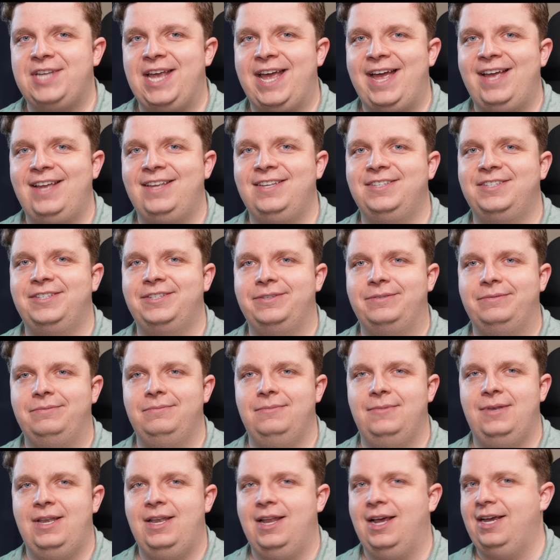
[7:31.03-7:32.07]
has
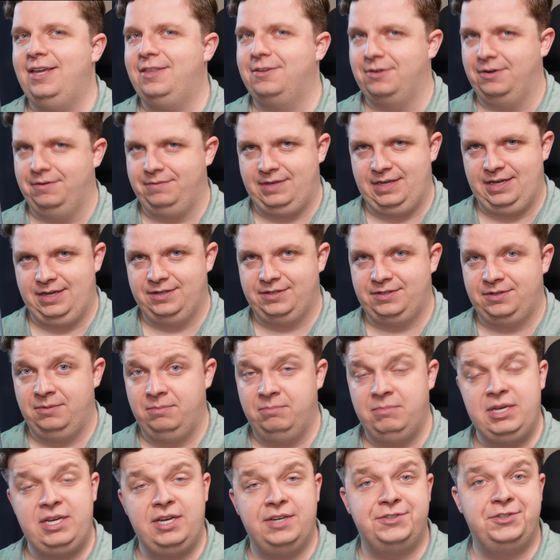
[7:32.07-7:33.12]
neither of these
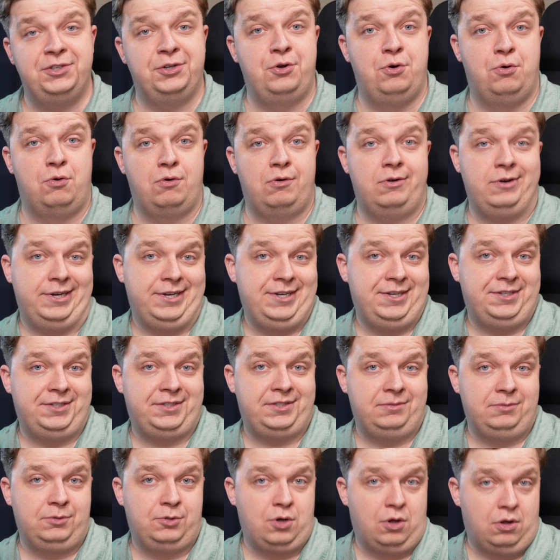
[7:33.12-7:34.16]
because the core
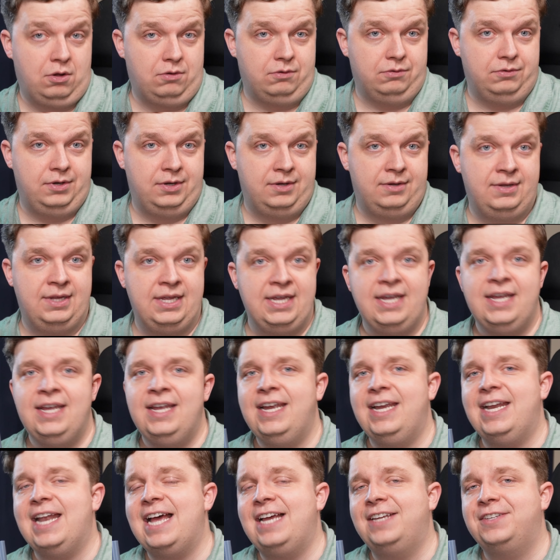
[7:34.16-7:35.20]
is cold.
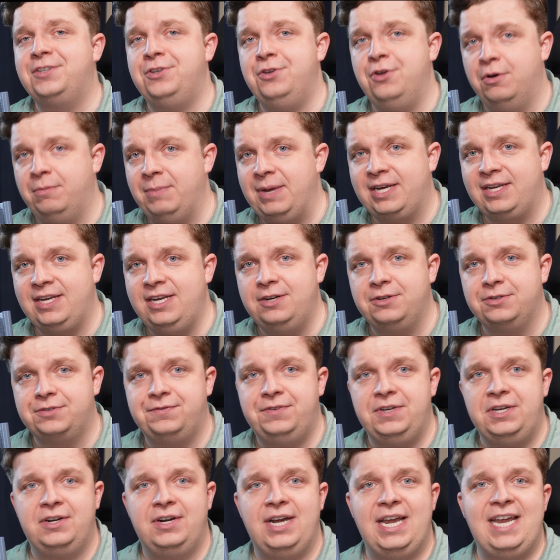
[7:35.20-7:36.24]
It has no
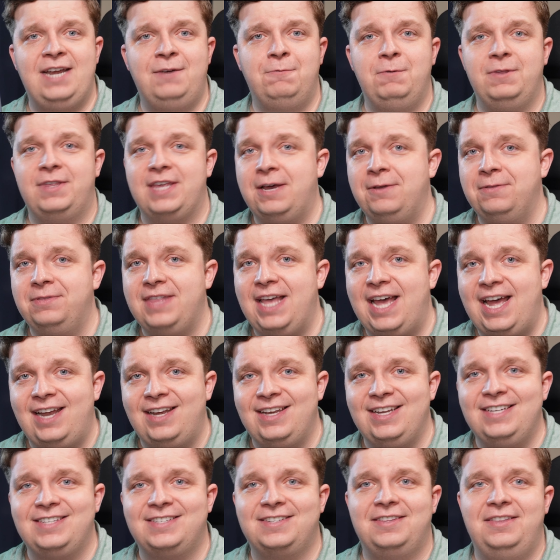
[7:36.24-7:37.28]
magnetosphere, and without that,
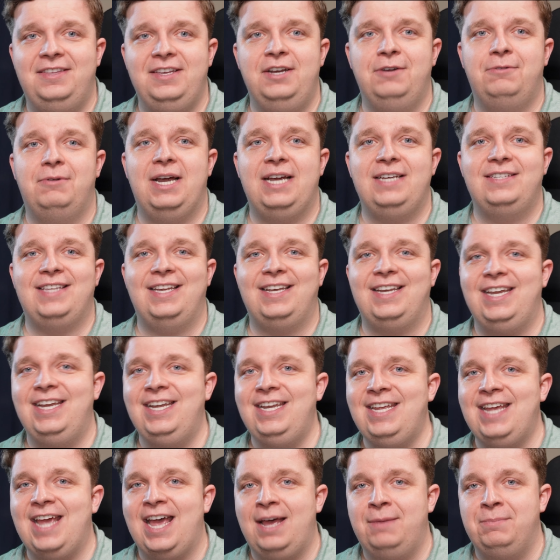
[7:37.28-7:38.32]
it's theorized that
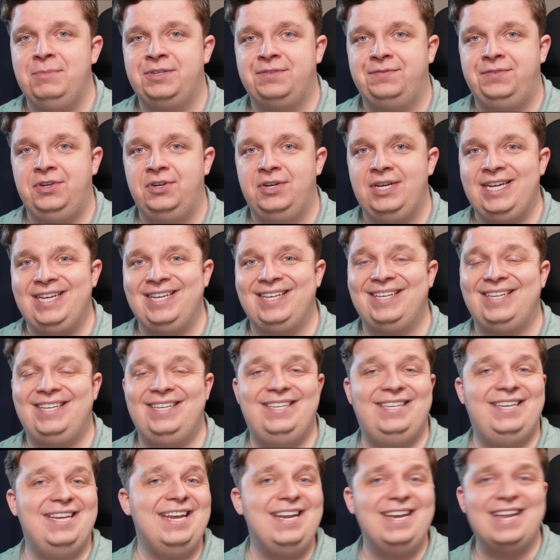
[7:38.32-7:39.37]
any atmosphere it
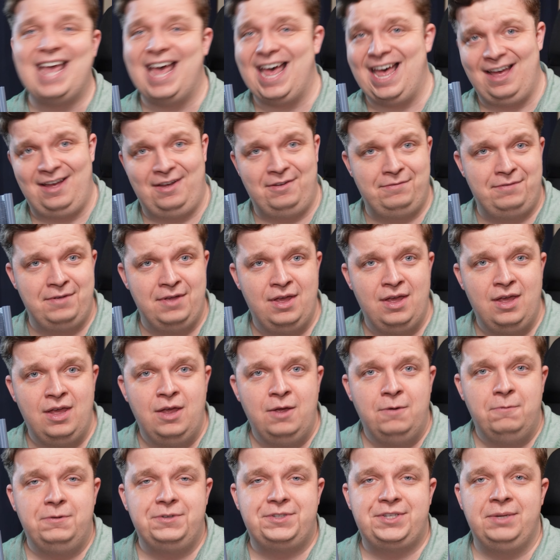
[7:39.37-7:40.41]
did have
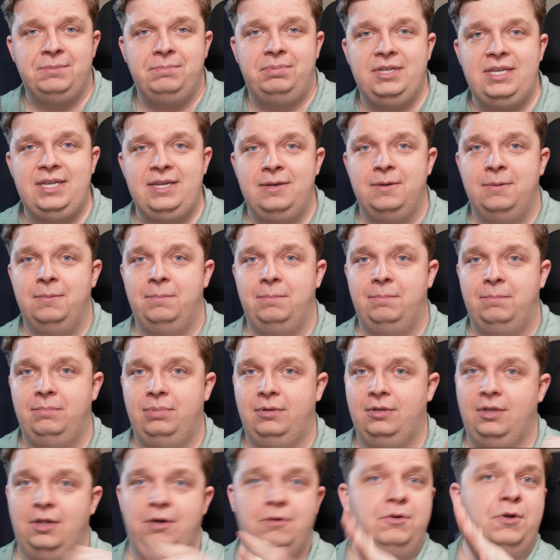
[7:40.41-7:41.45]
was simply
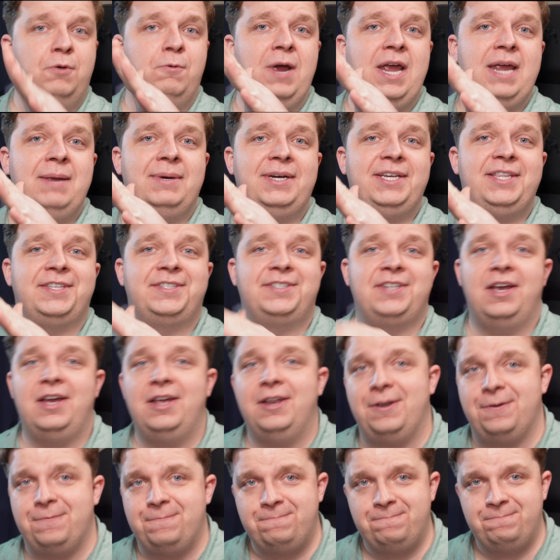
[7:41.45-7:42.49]
blown away by the
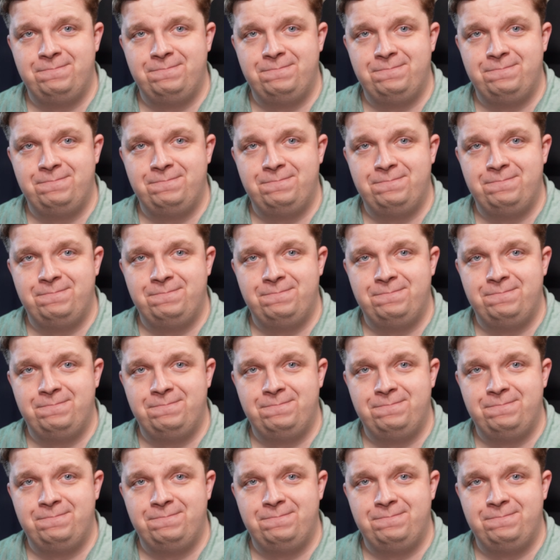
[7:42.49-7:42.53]
sun.